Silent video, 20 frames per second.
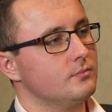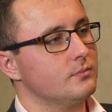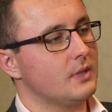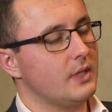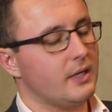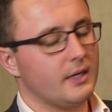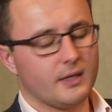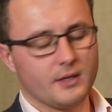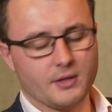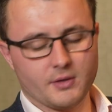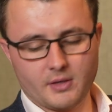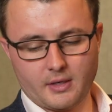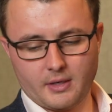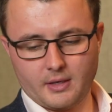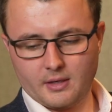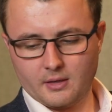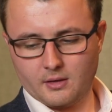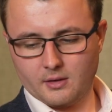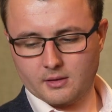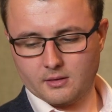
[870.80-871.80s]
Yeah. Okay.
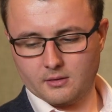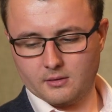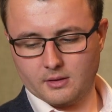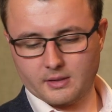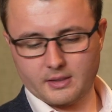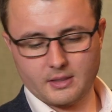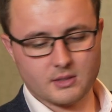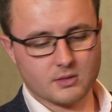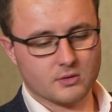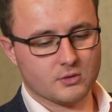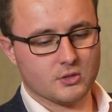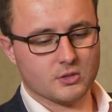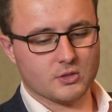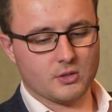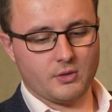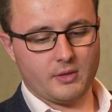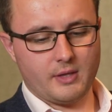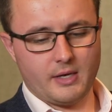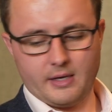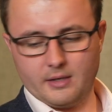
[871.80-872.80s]
And I, I guess just
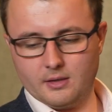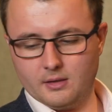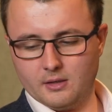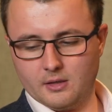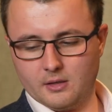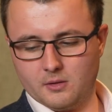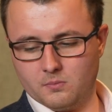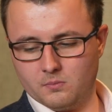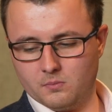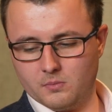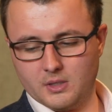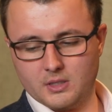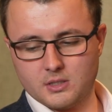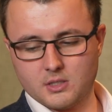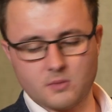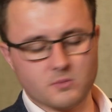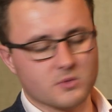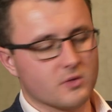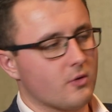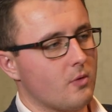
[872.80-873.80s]
on that, um, in
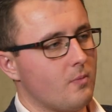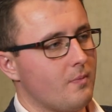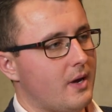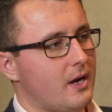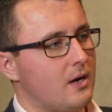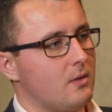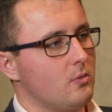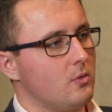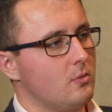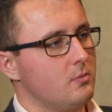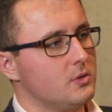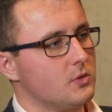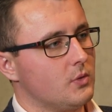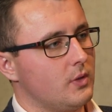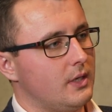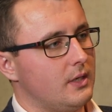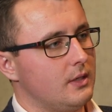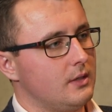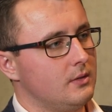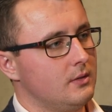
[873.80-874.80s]
terms of comparable
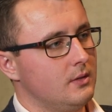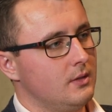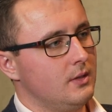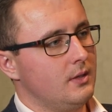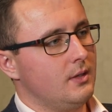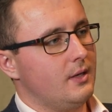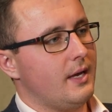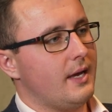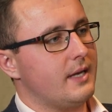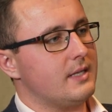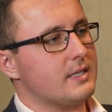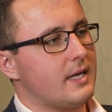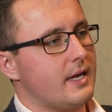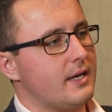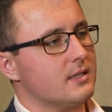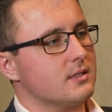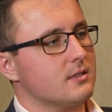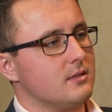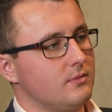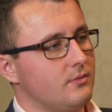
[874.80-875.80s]
between
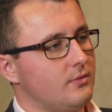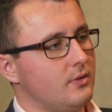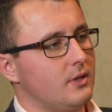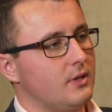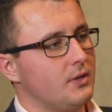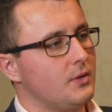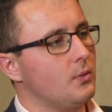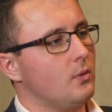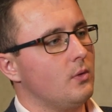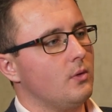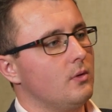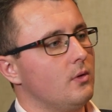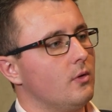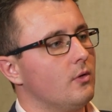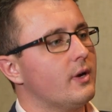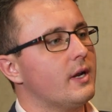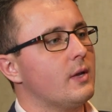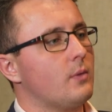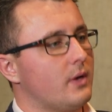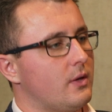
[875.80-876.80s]
ATEX and Philo or,
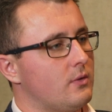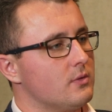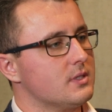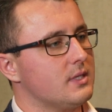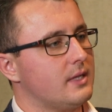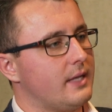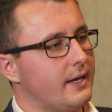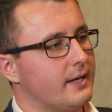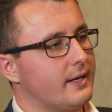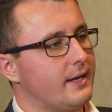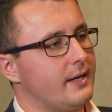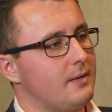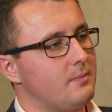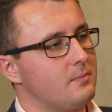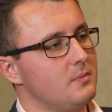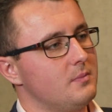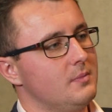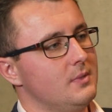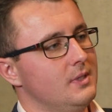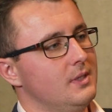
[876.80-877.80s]
or anyone else in that
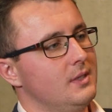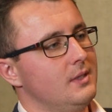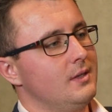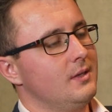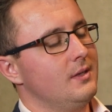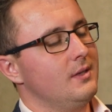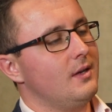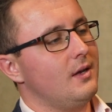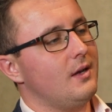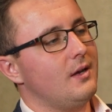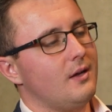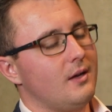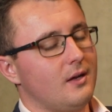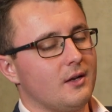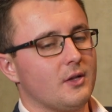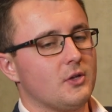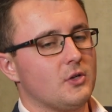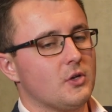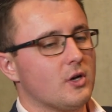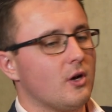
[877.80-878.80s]
camp, yeah. I, I
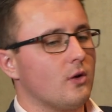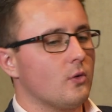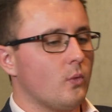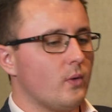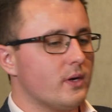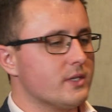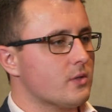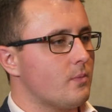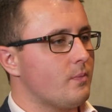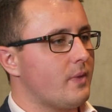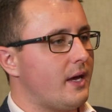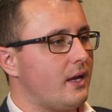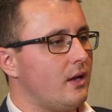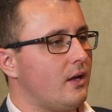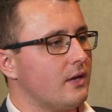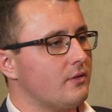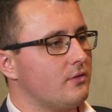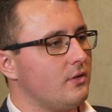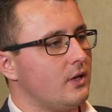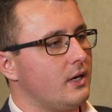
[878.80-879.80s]
know you can't always compare
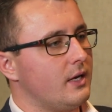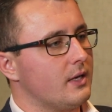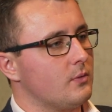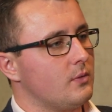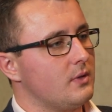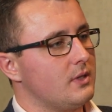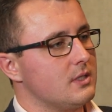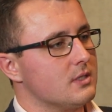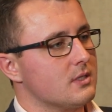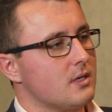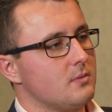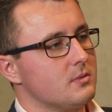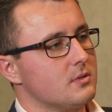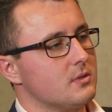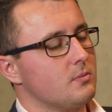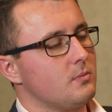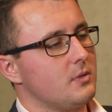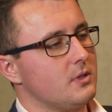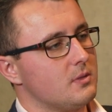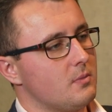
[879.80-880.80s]
like for like for these
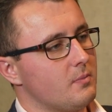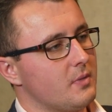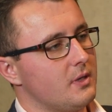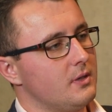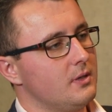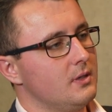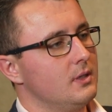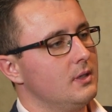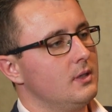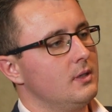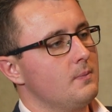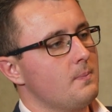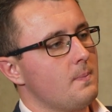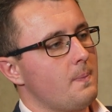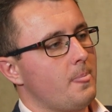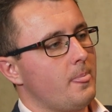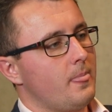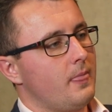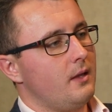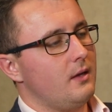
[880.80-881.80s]
types of projects, but.
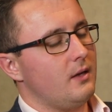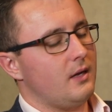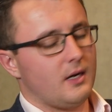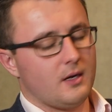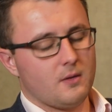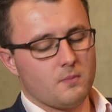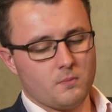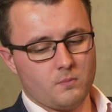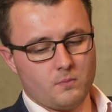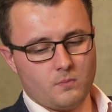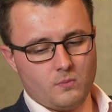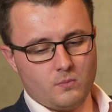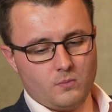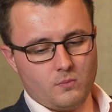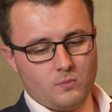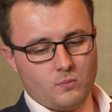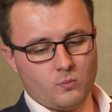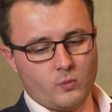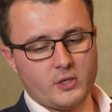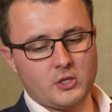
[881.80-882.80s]
Um,
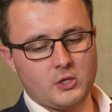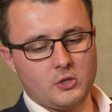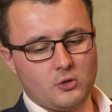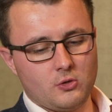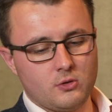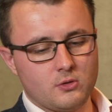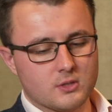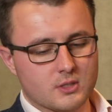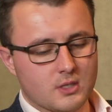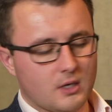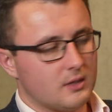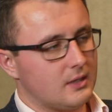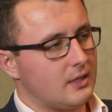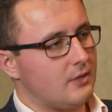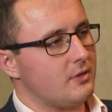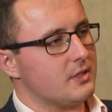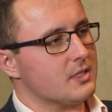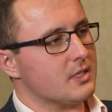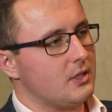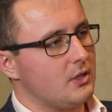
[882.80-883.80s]
When you do start
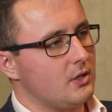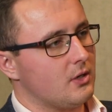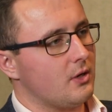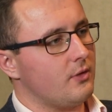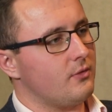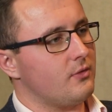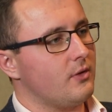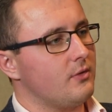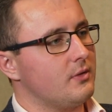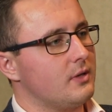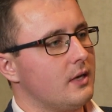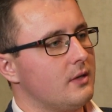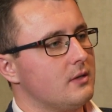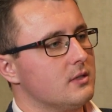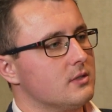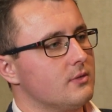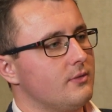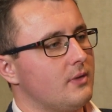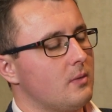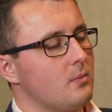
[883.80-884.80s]
de-risking, you go further down
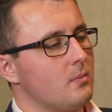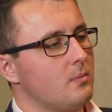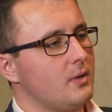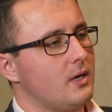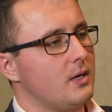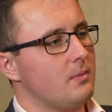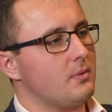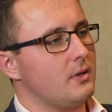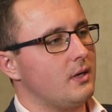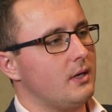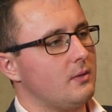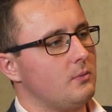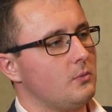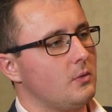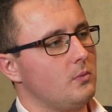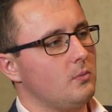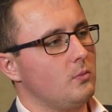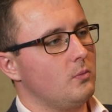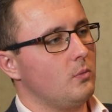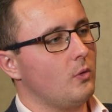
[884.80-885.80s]
this yeah. development pipeline.
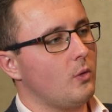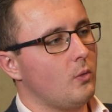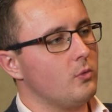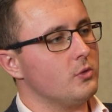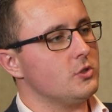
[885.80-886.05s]
What what